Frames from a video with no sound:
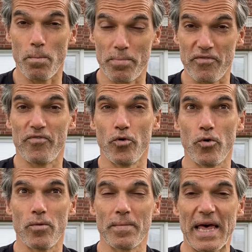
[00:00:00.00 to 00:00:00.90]

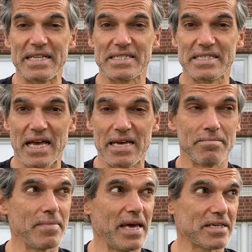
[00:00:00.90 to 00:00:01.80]
perform that
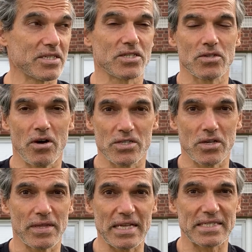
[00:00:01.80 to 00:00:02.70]
same exercise
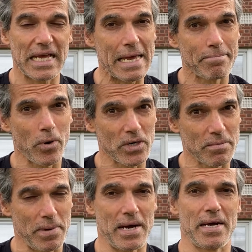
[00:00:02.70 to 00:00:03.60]
on that same body
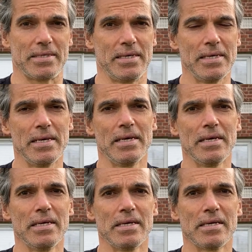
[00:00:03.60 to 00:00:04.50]
part.
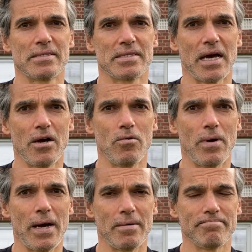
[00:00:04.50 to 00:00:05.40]
So
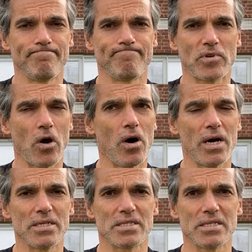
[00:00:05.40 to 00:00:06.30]

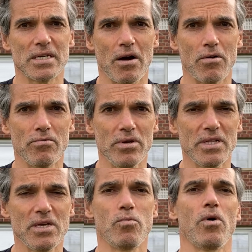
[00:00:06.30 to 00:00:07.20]
guys, I
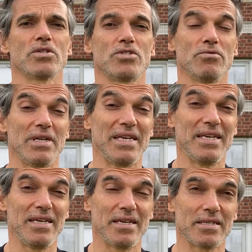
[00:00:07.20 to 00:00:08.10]
really want you to
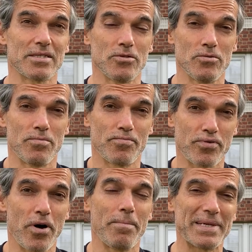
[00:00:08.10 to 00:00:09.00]
adhere to
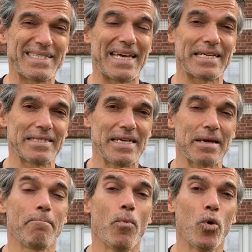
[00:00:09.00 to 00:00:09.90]
proper
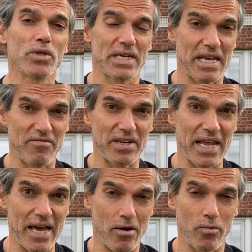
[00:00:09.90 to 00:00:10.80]
technique more than ever
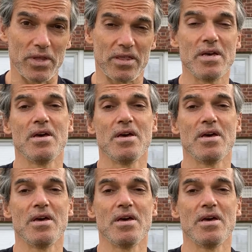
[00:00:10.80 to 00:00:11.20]
now, with